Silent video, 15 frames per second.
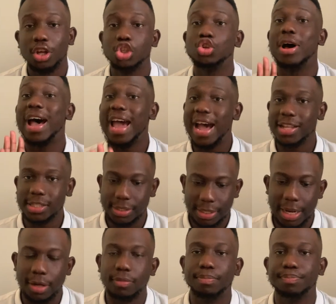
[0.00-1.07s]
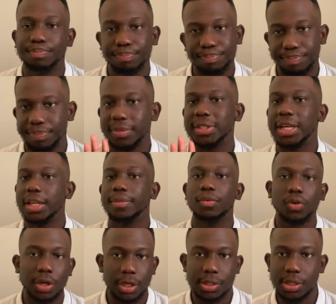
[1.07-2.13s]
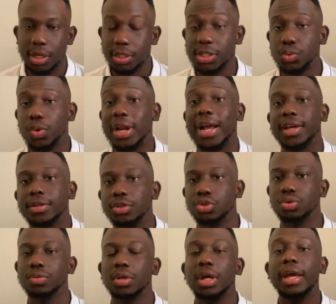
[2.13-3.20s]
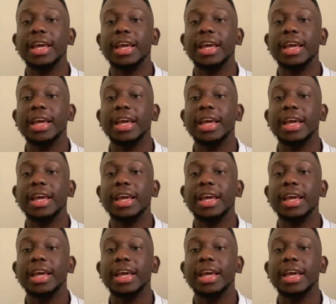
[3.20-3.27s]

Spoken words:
So I had to now tell him, okay, sir, this is what I can do.